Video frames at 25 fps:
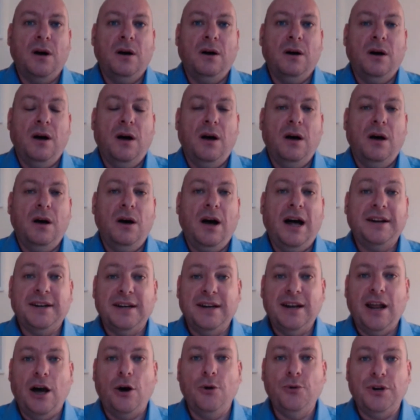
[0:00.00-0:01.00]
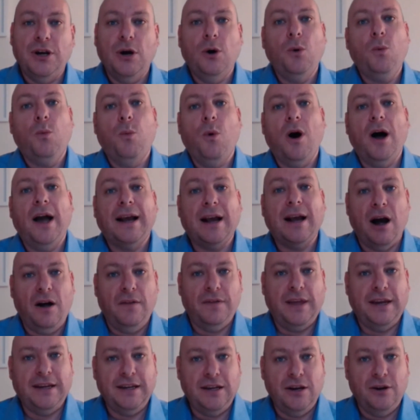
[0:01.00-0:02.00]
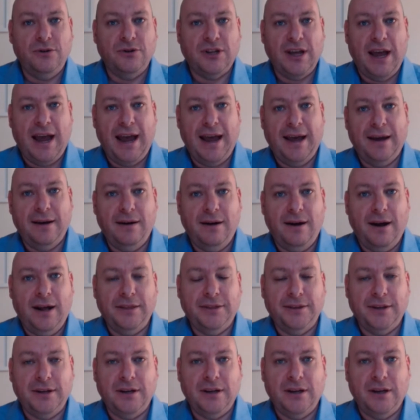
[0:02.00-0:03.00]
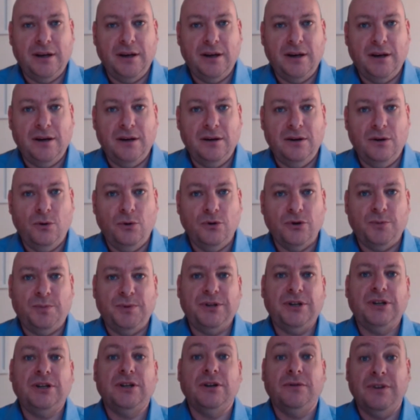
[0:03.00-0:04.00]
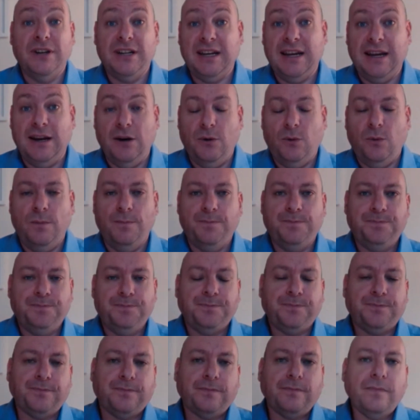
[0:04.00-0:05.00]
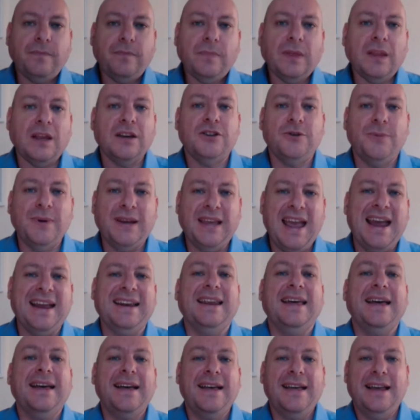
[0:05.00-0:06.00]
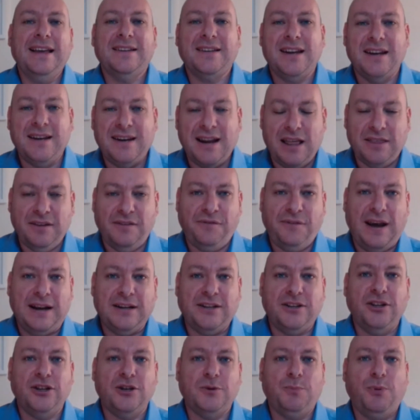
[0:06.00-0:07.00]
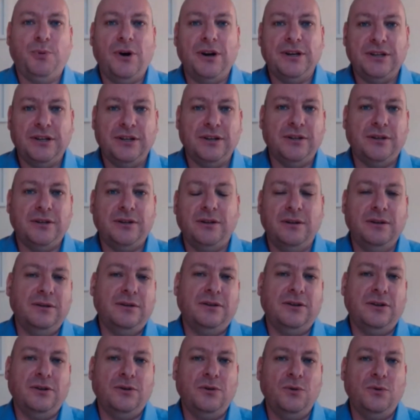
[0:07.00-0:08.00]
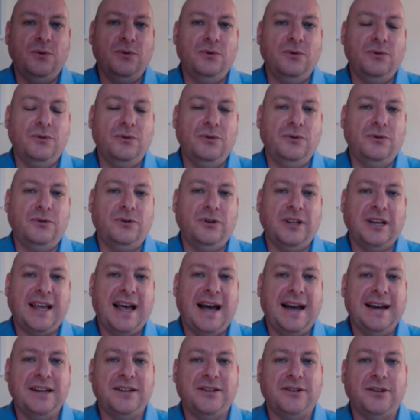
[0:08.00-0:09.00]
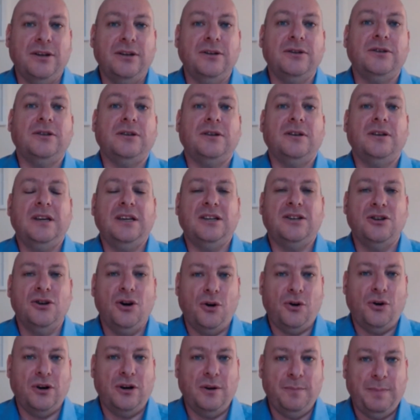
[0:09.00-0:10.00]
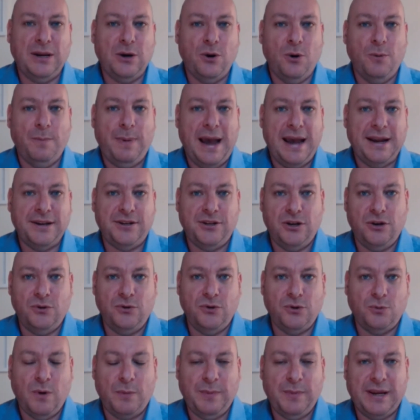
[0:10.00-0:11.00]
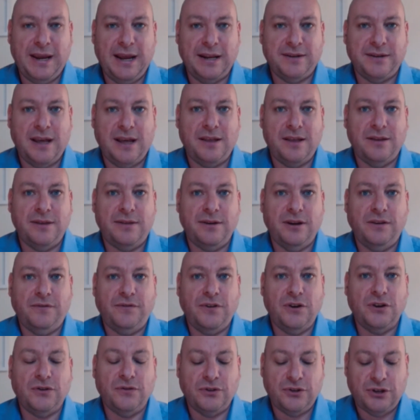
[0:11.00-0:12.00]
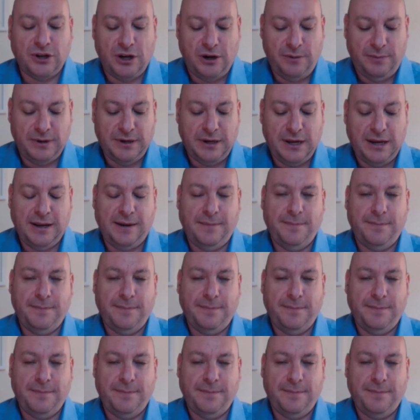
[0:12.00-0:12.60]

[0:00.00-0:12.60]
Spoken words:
under no deal, why can't they use that under the auspices of a deal? So again, it's another factor that's pointing to the case that it's not going to be all bad news when we get to that 31st of October date.